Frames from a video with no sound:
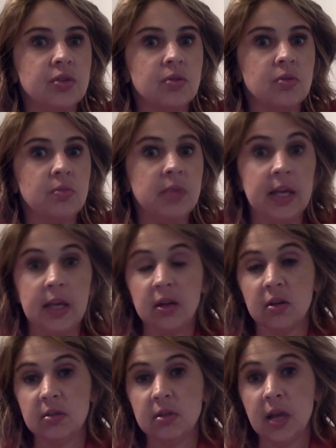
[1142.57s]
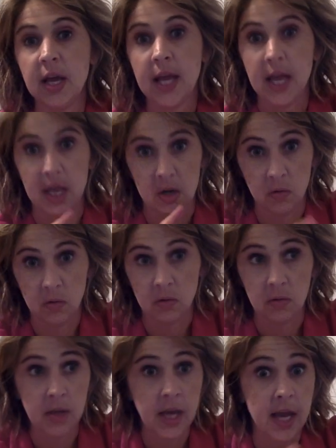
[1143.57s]
to be healed and
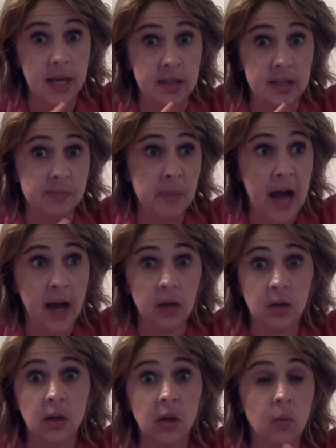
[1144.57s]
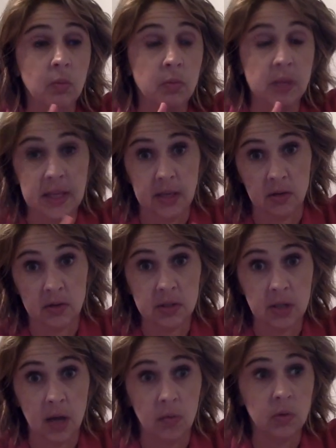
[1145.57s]
whole in this back will be healed.
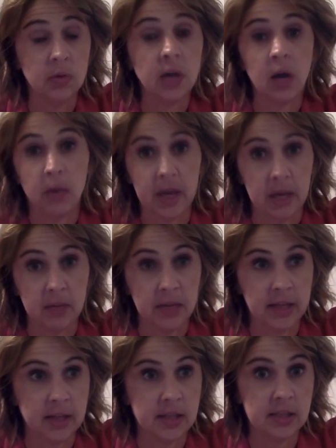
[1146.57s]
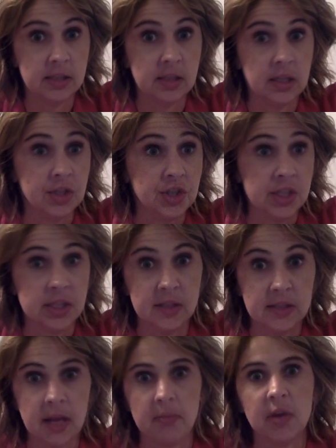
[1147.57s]
I will not wake up like this in
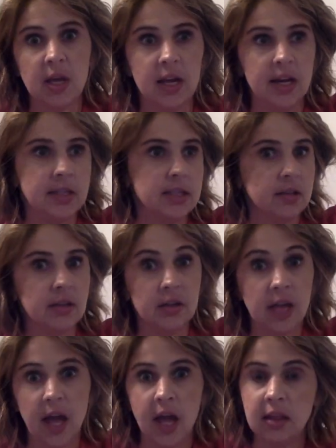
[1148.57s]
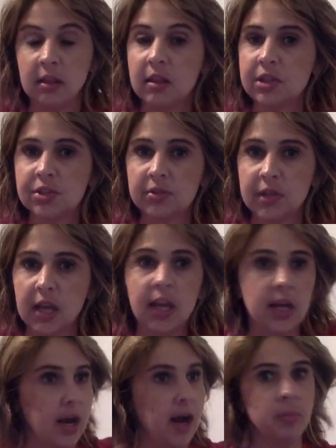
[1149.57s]
Jesus' name. And I declared that. And literally,
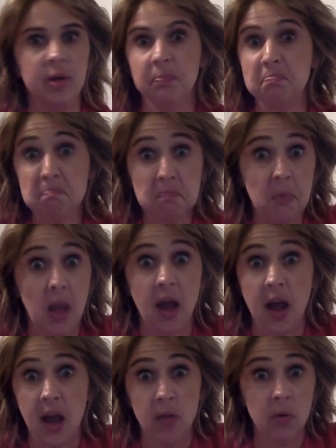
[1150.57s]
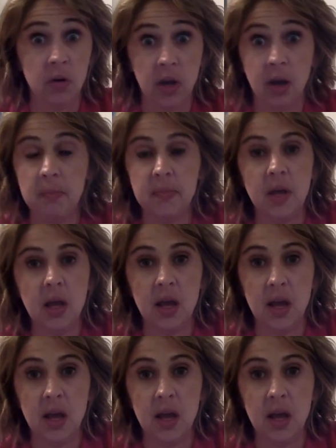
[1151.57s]
it happened. I woke up